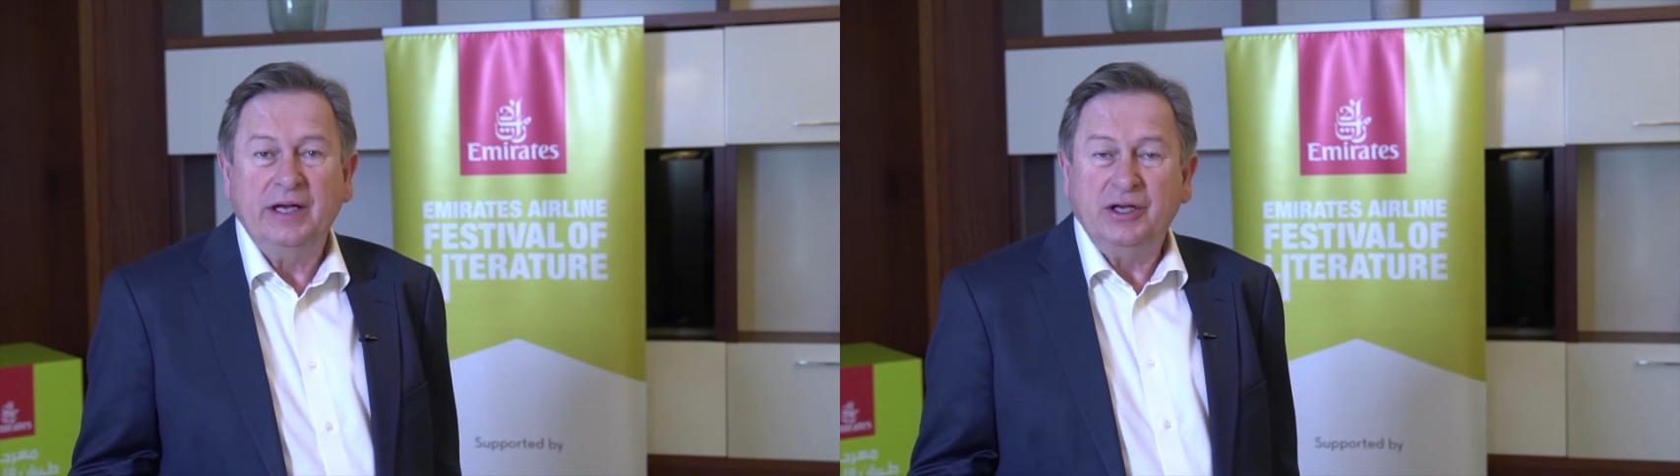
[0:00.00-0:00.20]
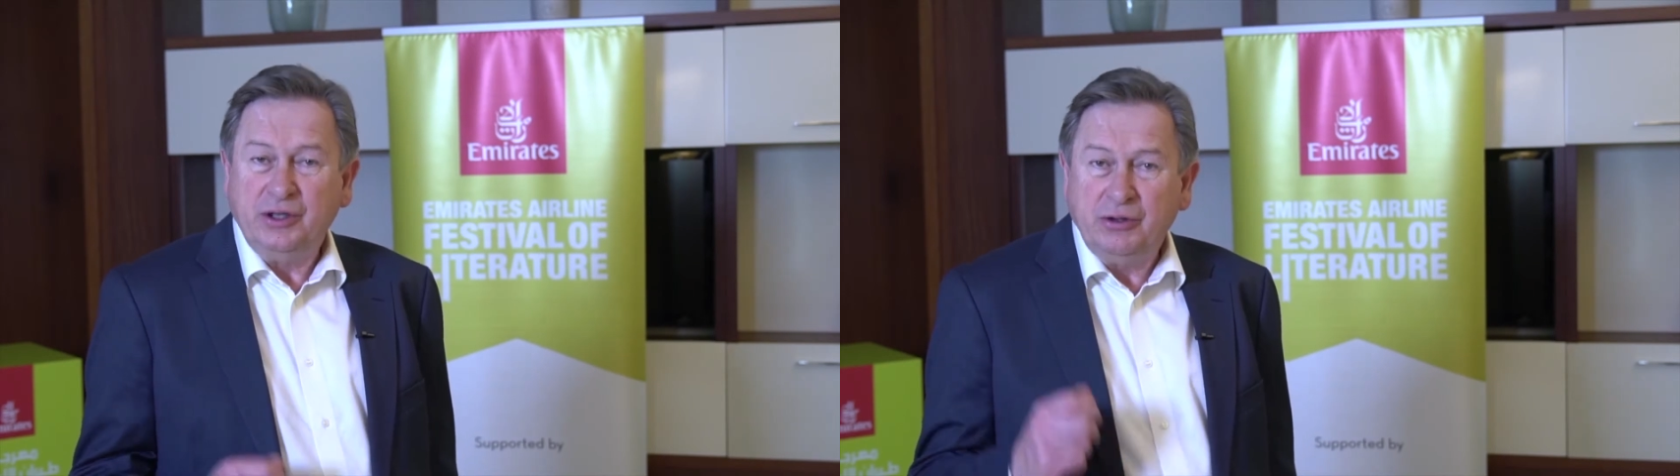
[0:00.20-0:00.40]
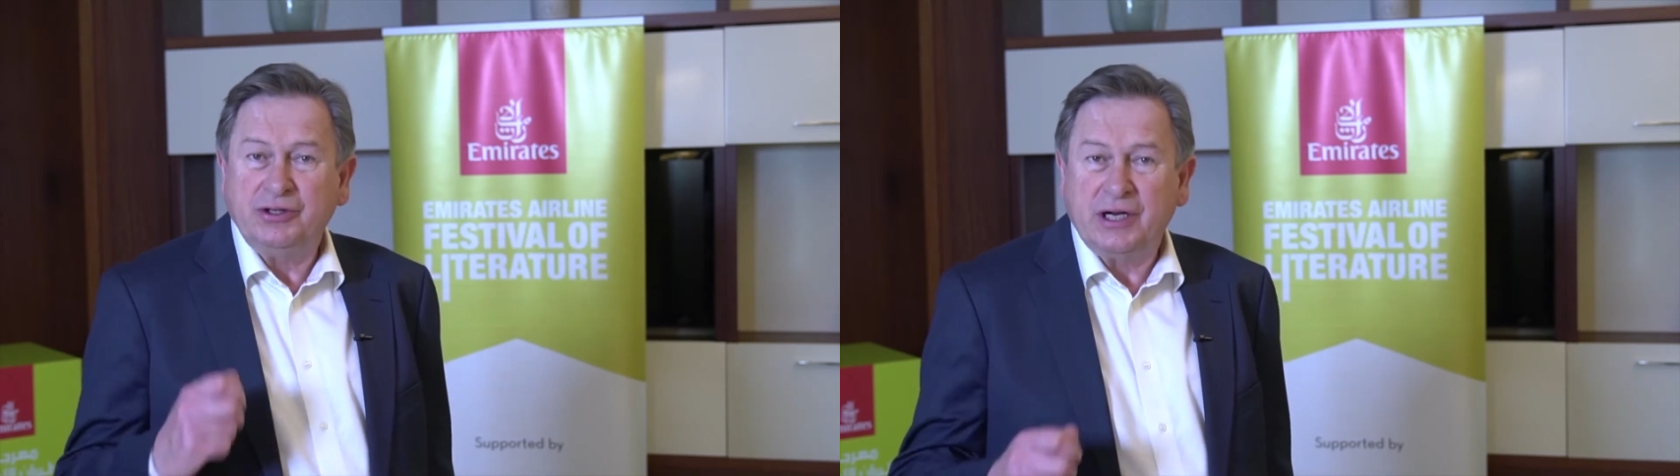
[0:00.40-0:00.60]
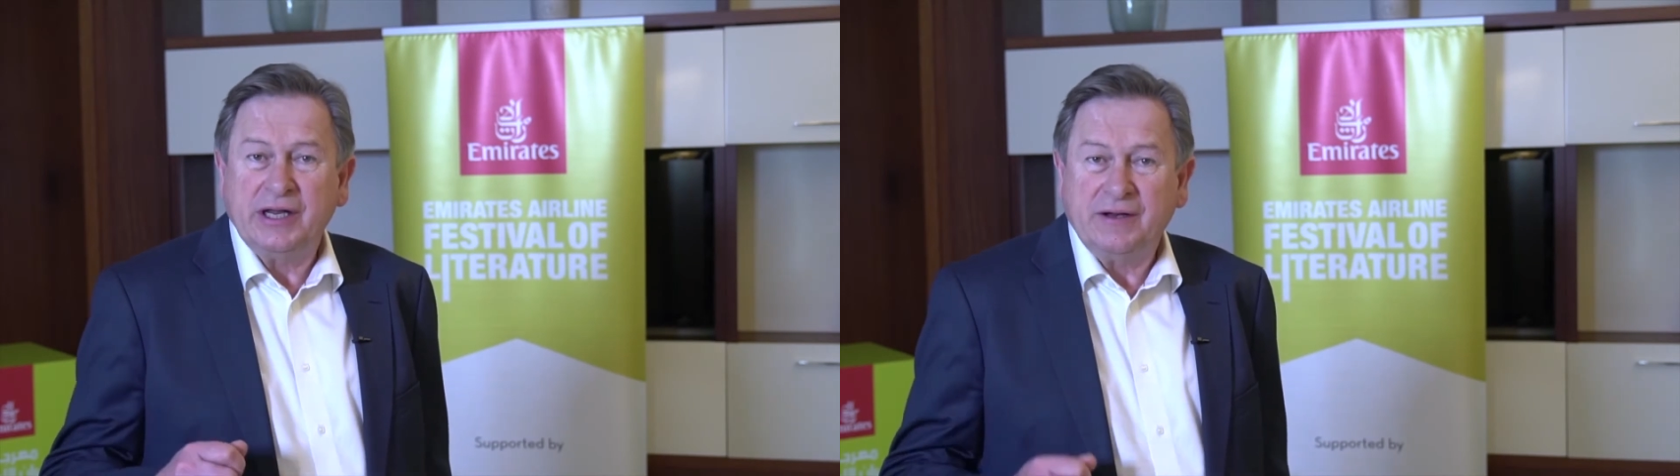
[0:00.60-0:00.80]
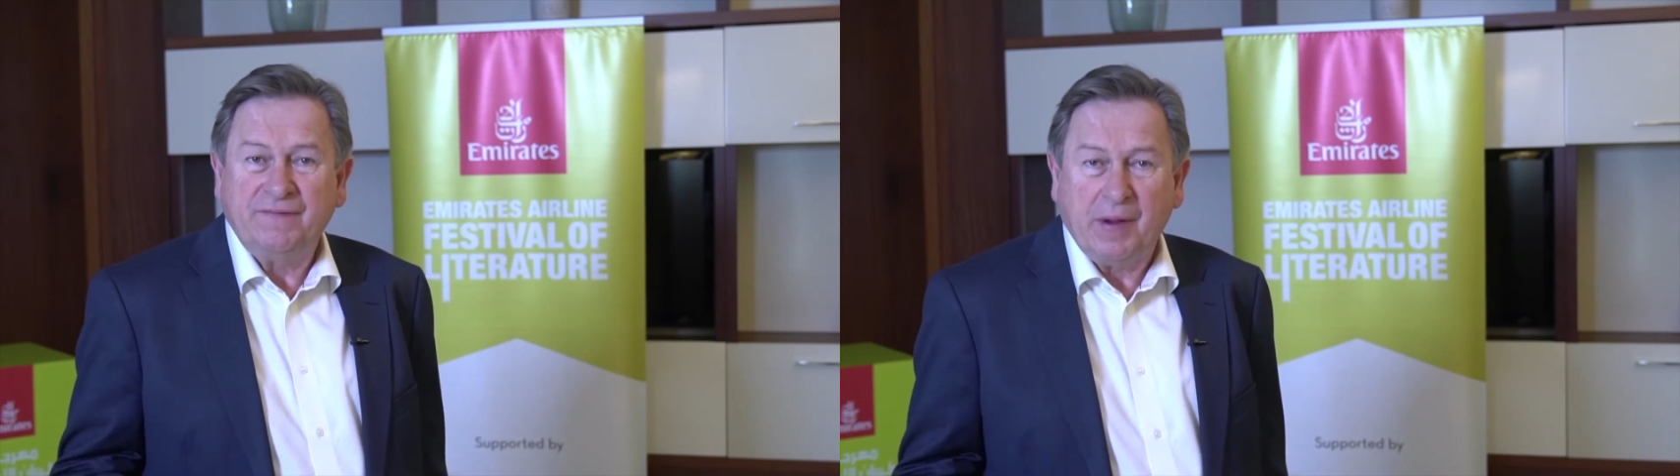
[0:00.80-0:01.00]
usually
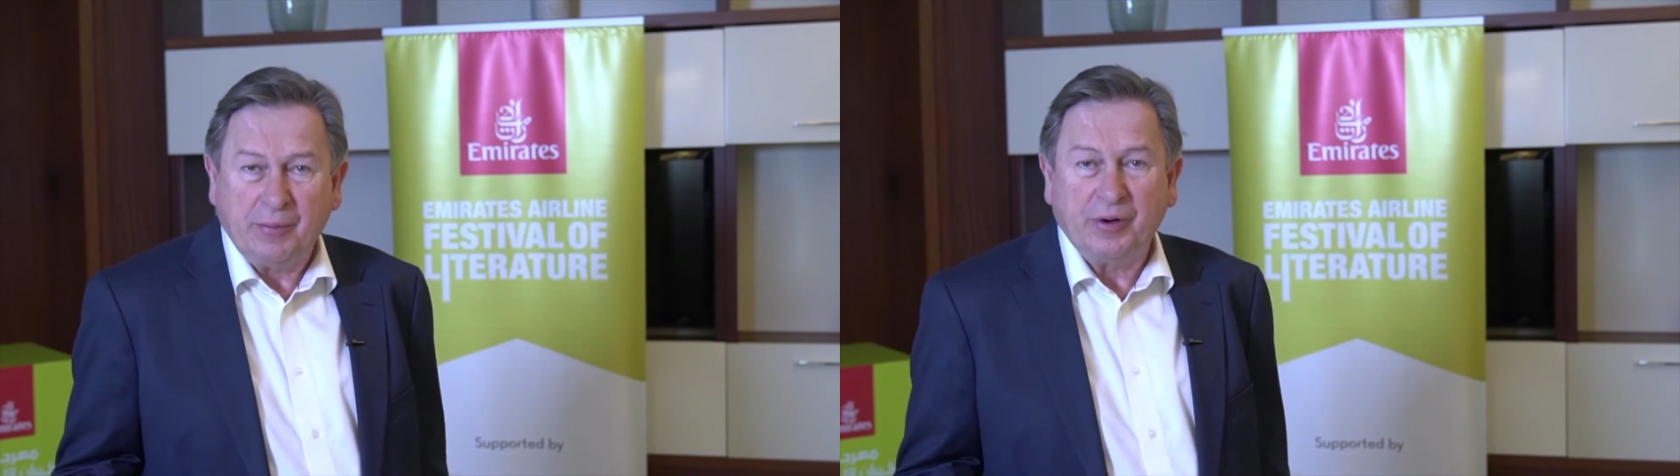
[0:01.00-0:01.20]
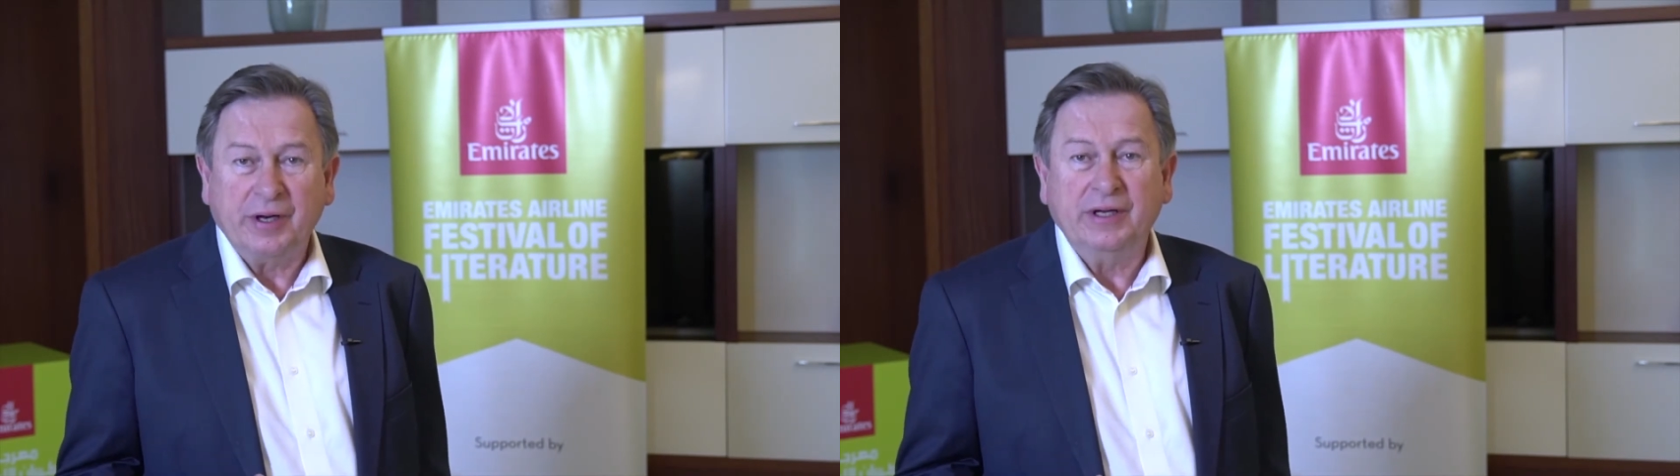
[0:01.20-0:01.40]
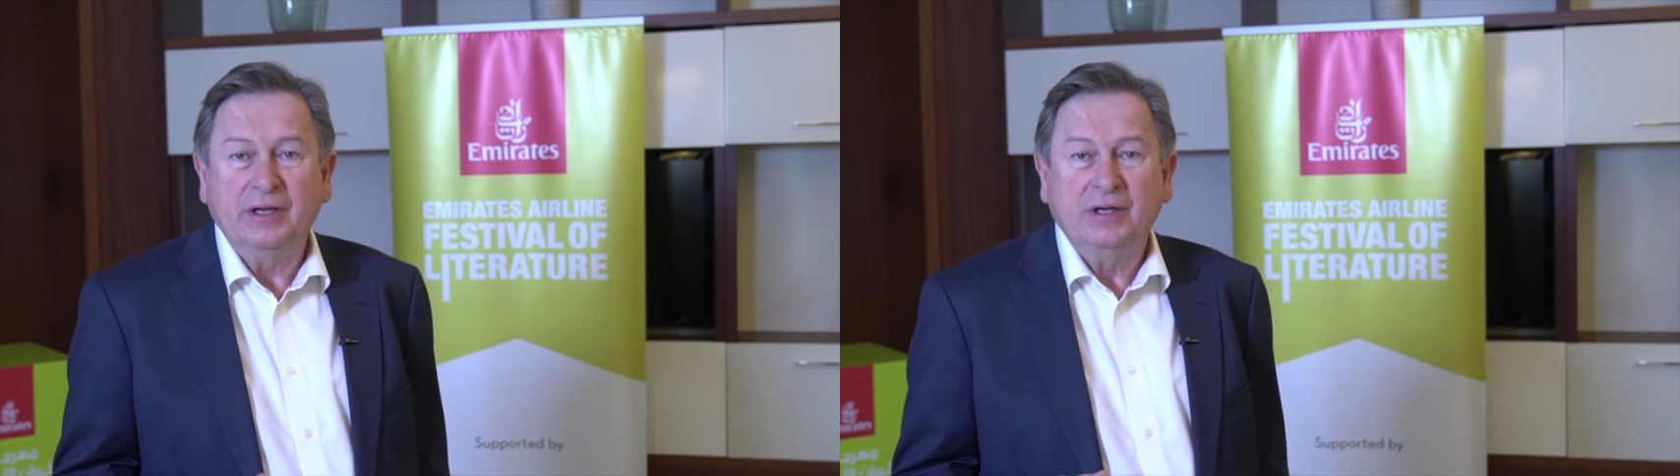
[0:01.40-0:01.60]
in February,